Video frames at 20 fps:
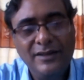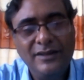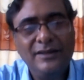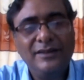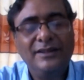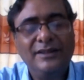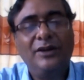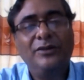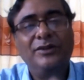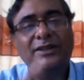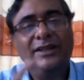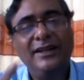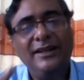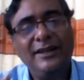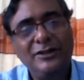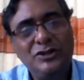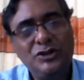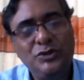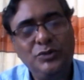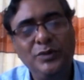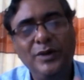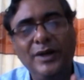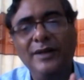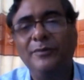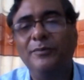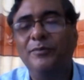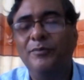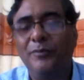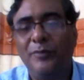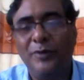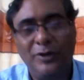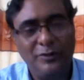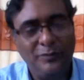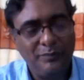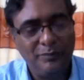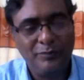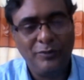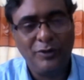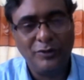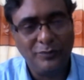Now there are 12
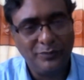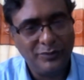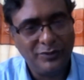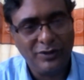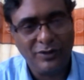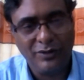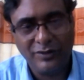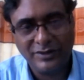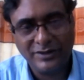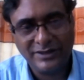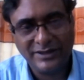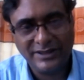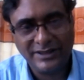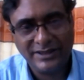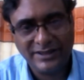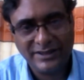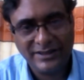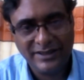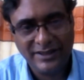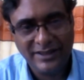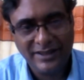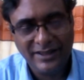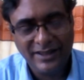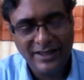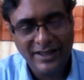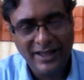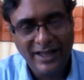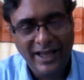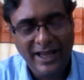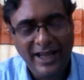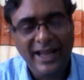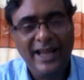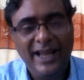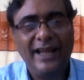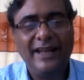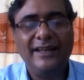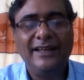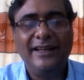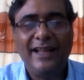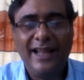monophthongs.
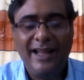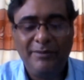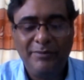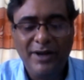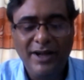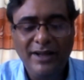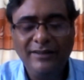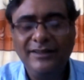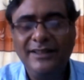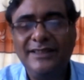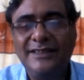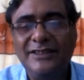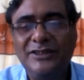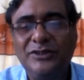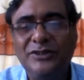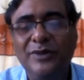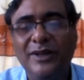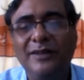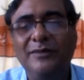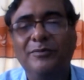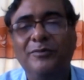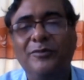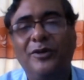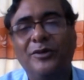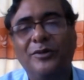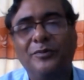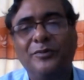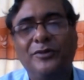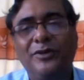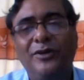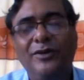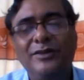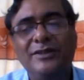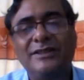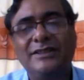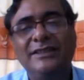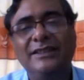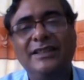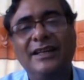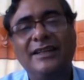And among these 12
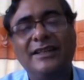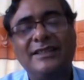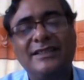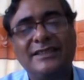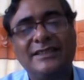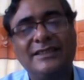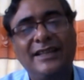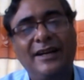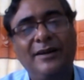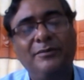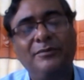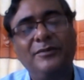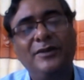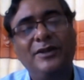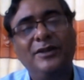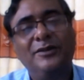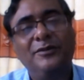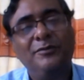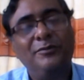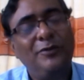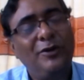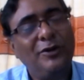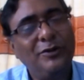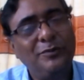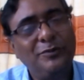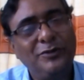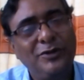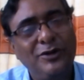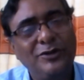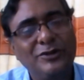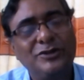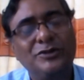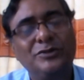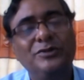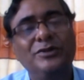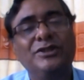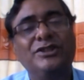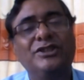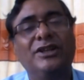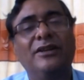monophthongs, there are some monophthongs
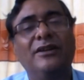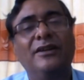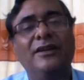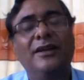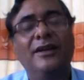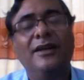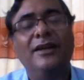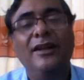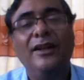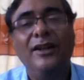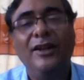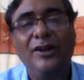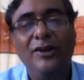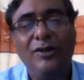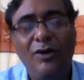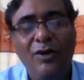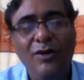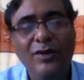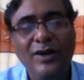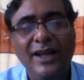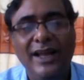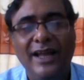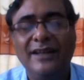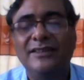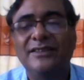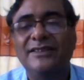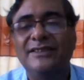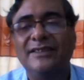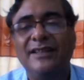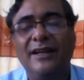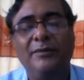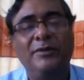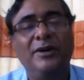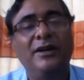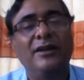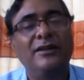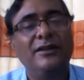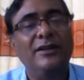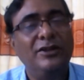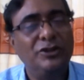which are long and some
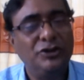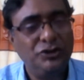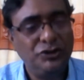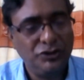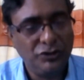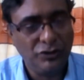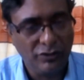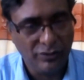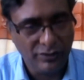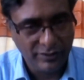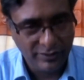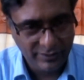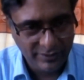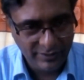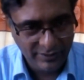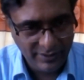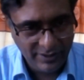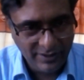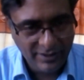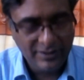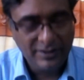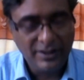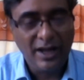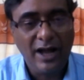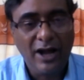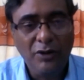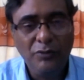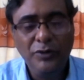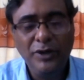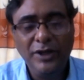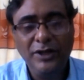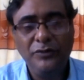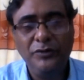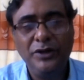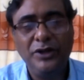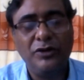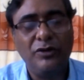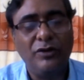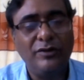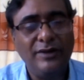are short. How will you
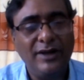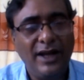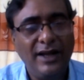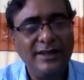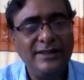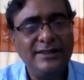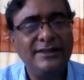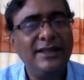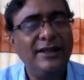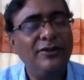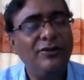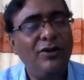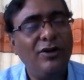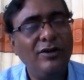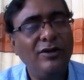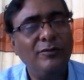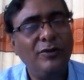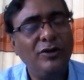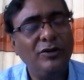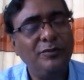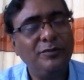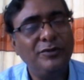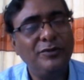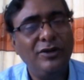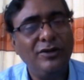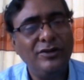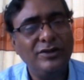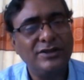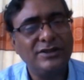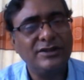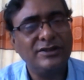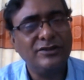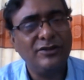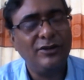recognize the long monophthongs or